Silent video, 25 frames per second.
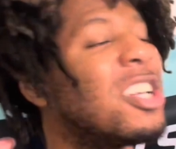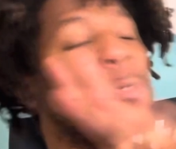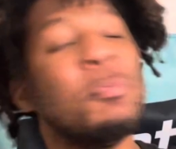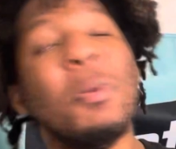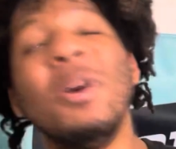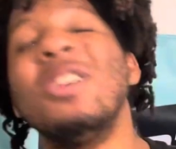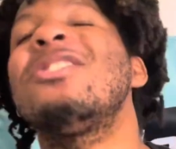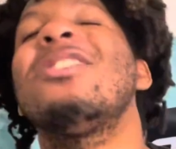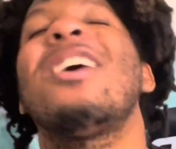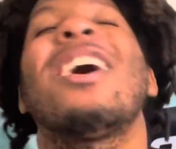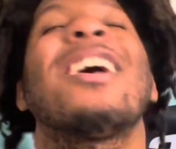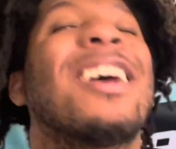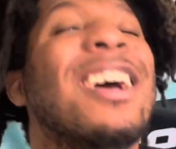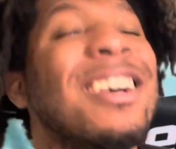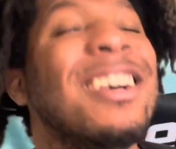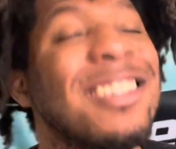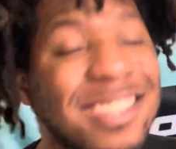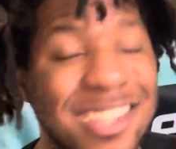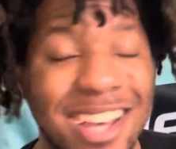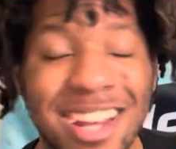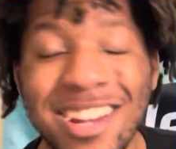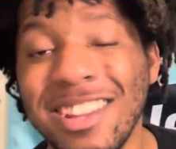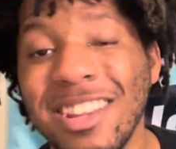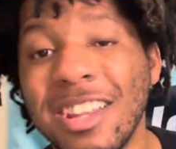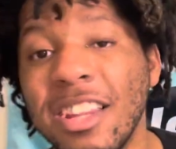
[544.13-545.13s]
much like I
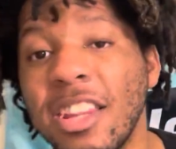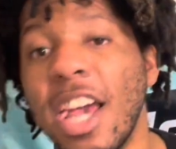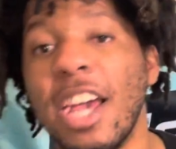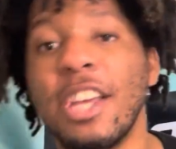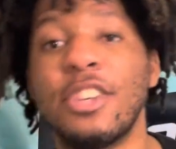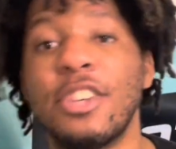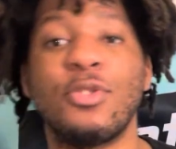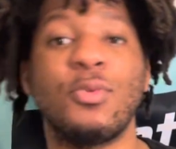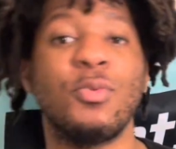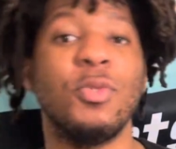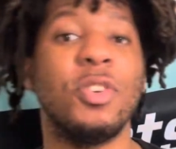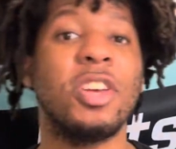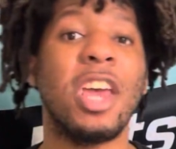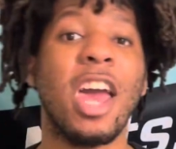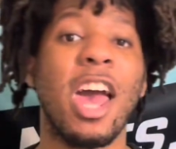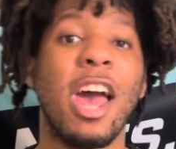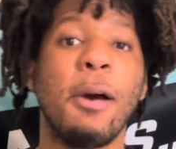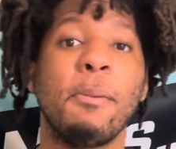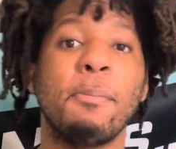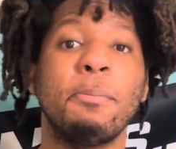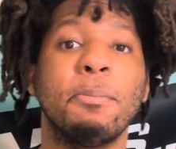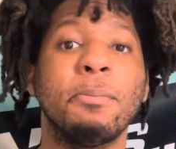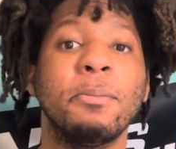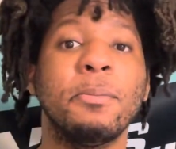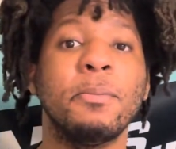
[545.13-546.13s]
said in the last
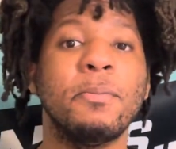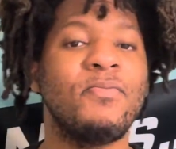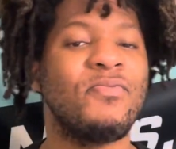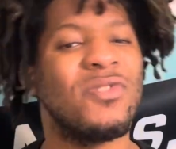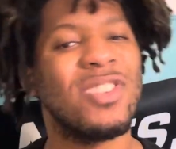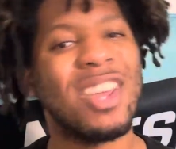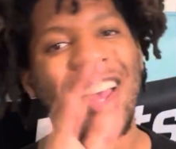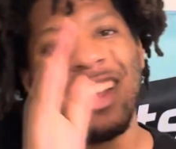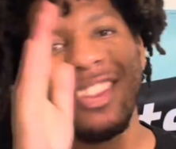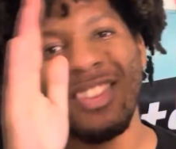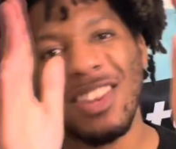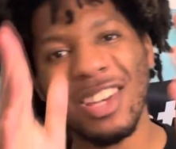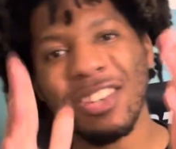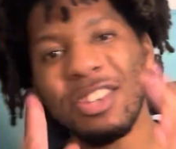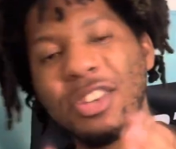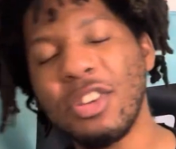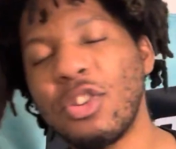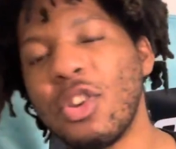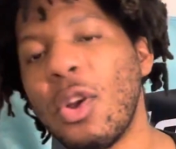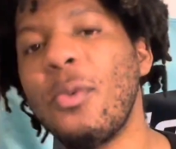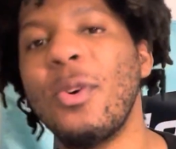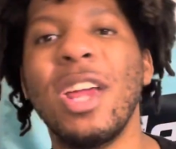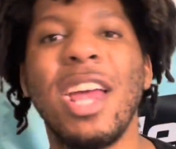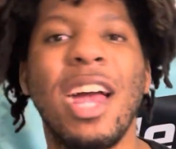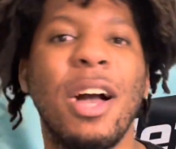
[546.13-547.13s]
recap, this is
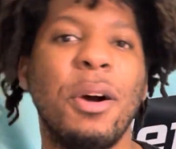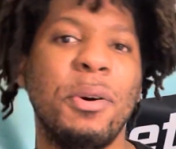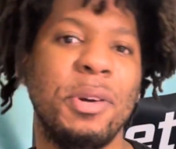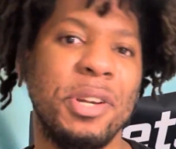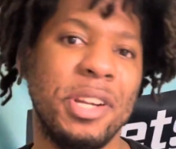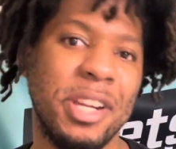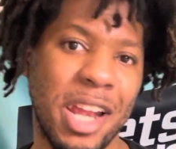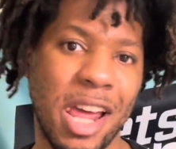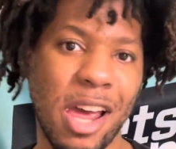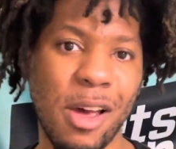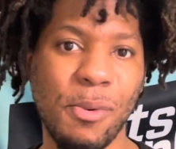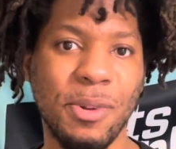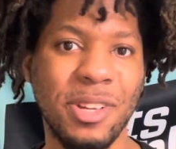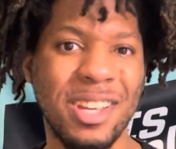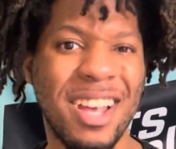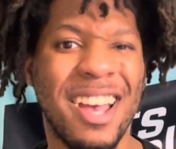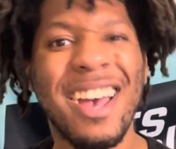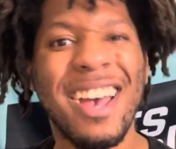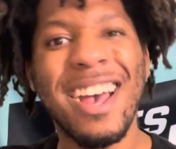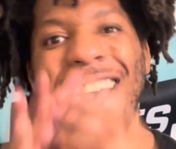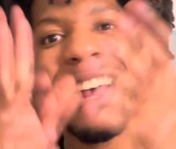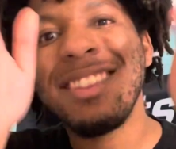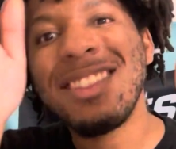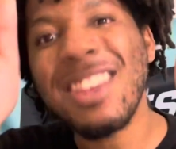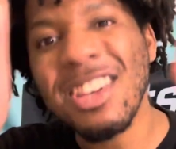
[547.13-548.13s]
our reality now.
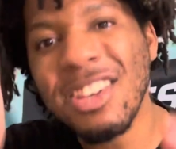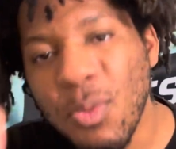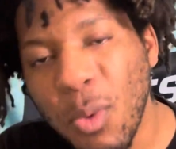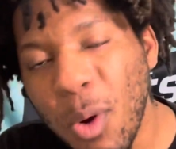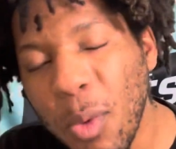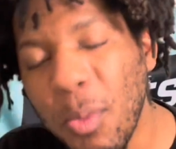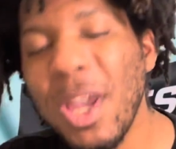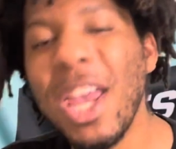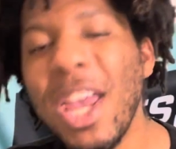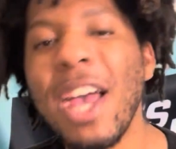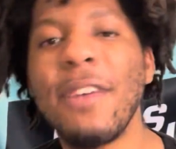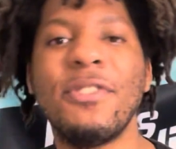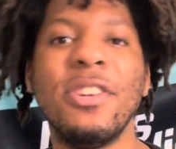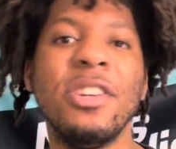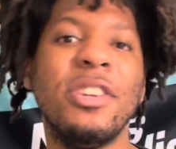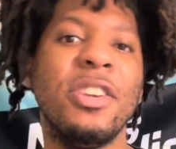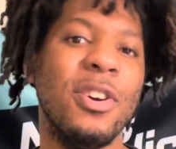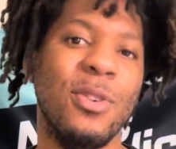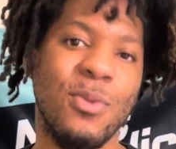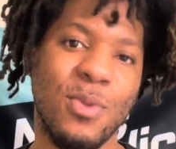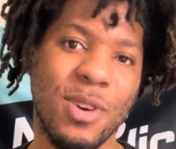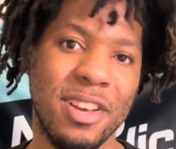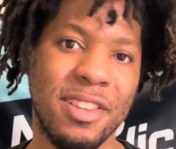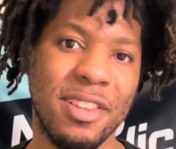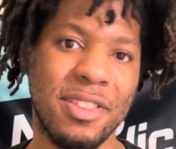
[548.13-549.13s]
This is what we have to deal
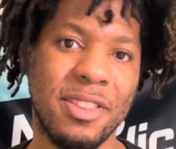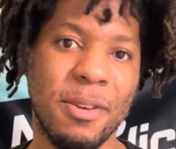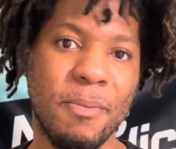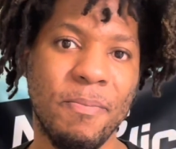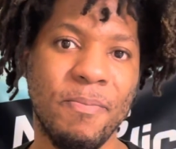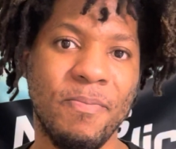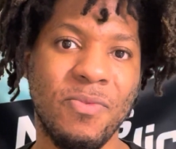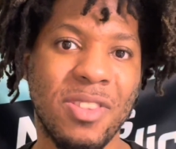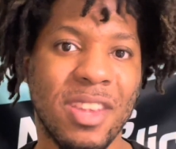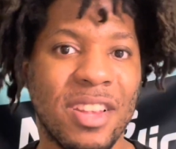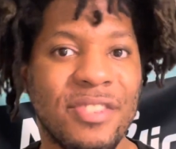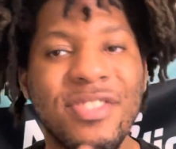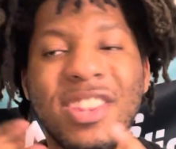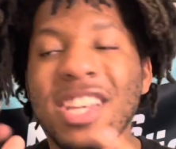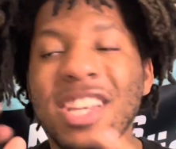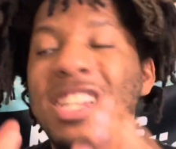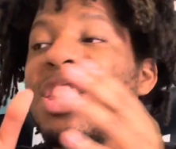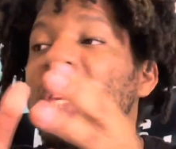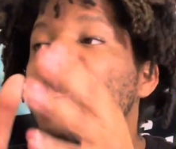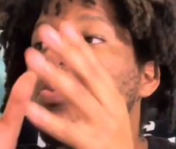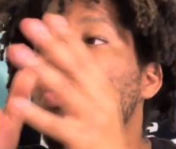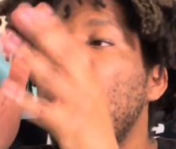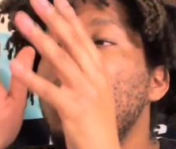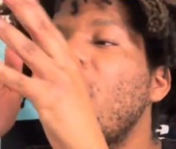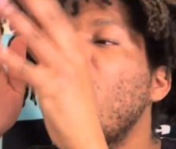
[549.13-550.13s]
with. This is
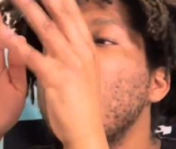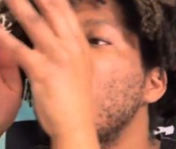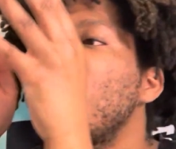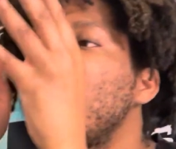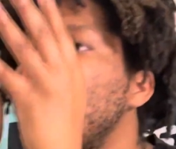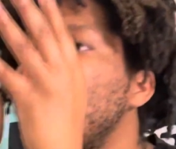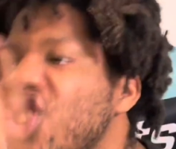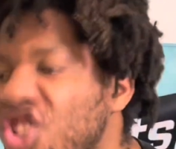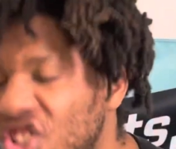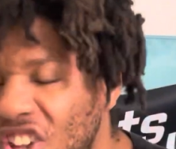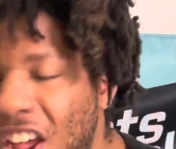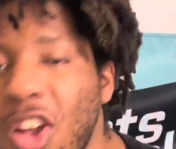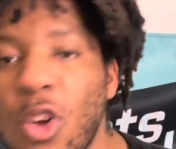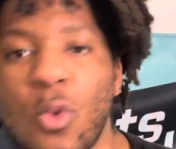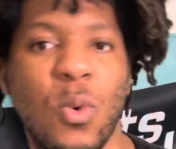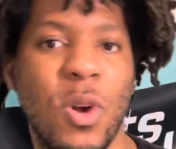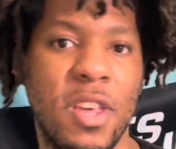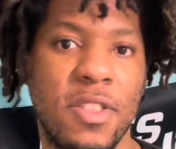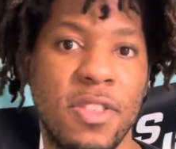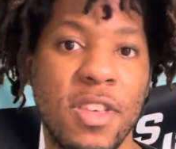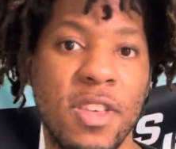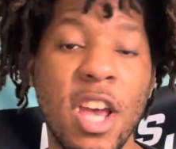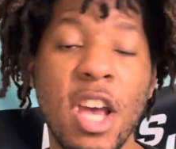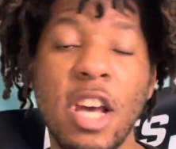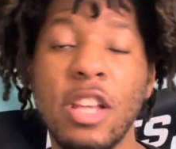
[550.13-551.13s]
what we are stuck with.
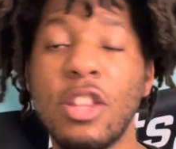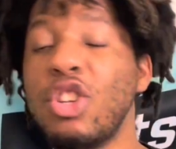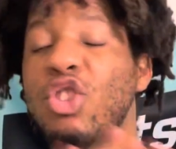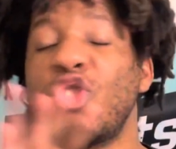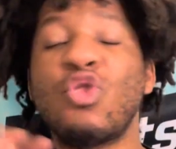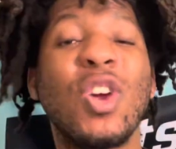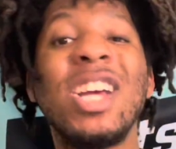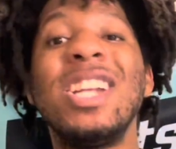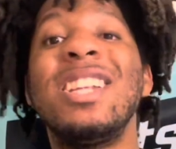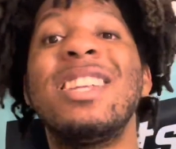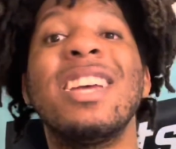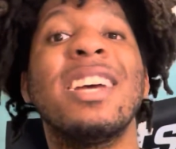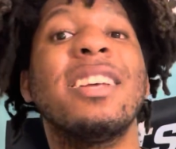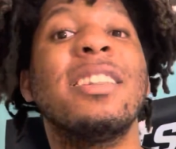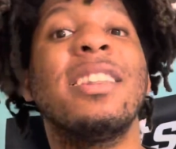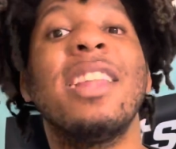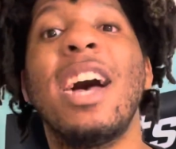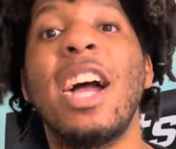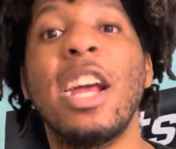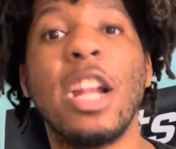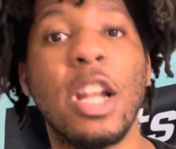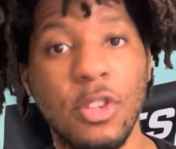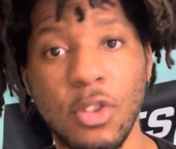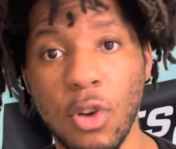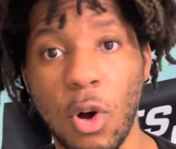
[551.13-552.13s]
The trade
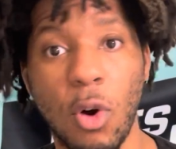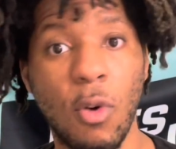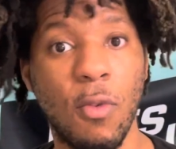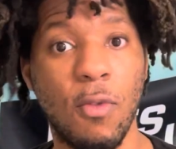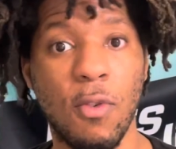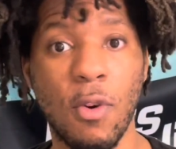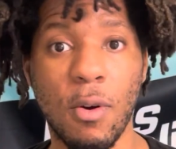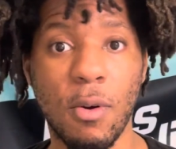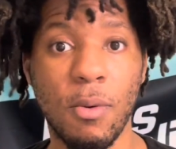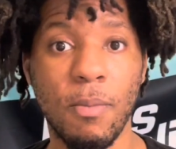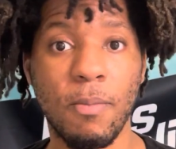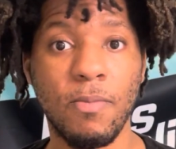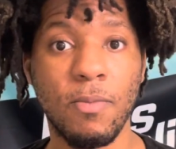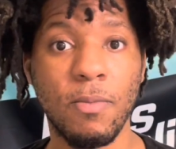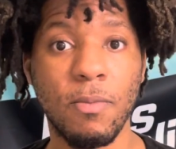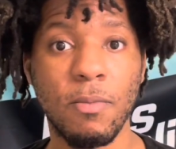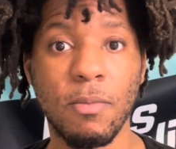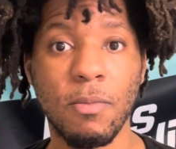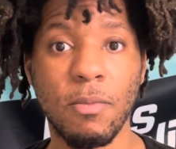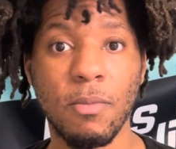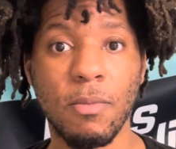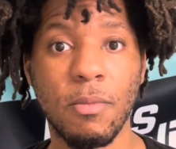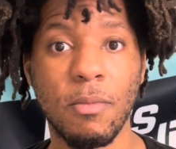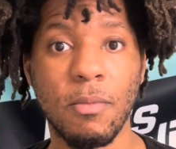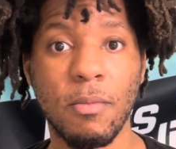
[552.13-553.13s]
deadline is over.
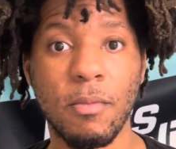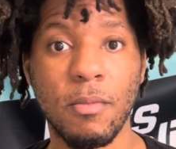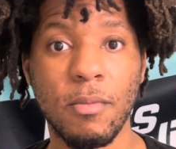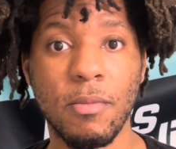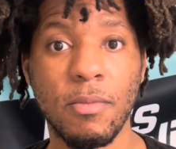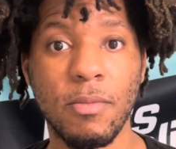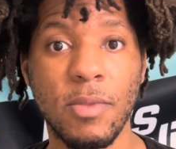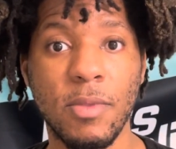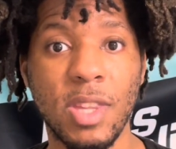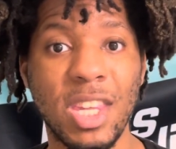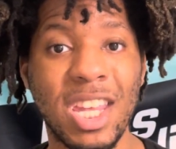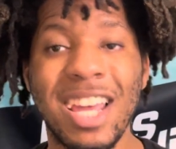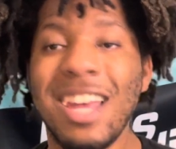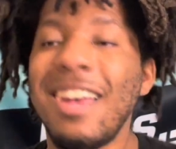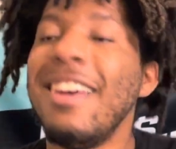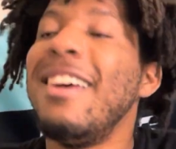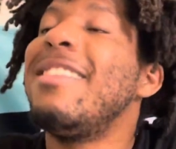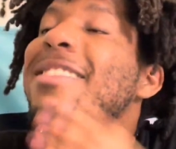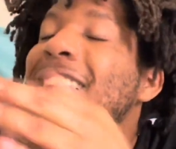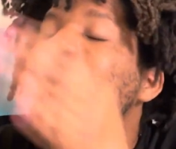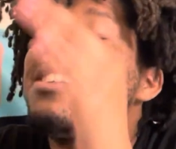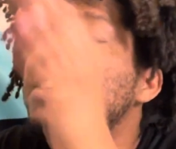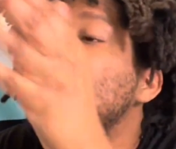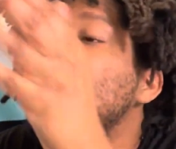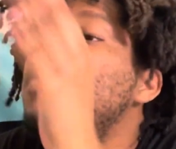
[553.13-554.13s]

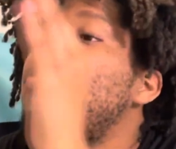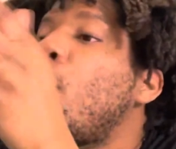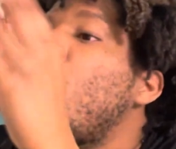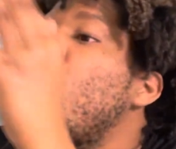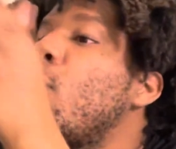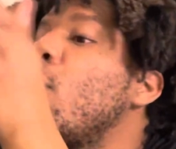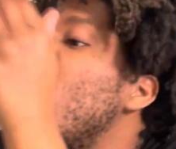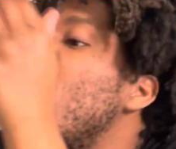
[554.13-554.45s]
This is what we